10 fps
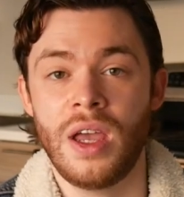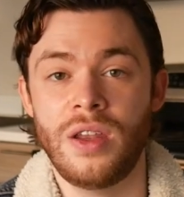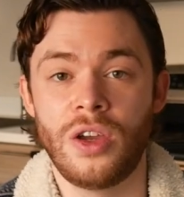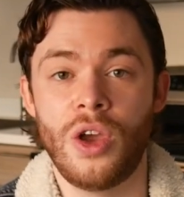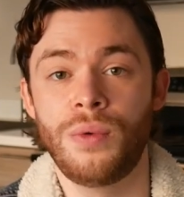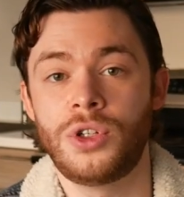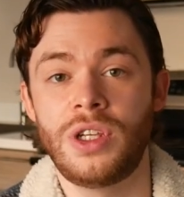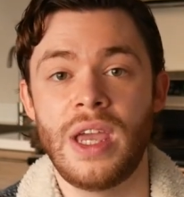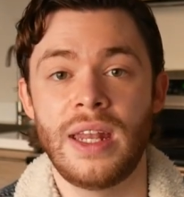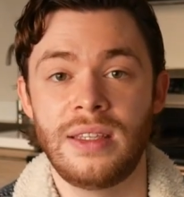
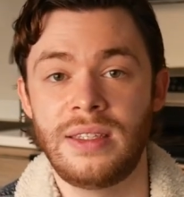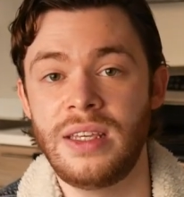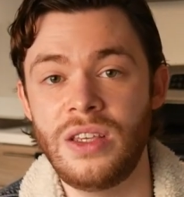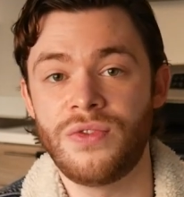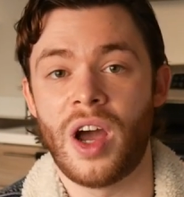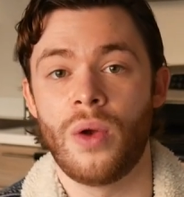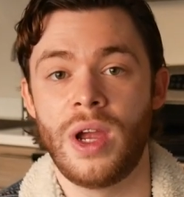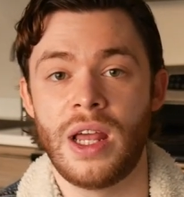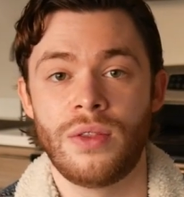negotiated ceasefire right now.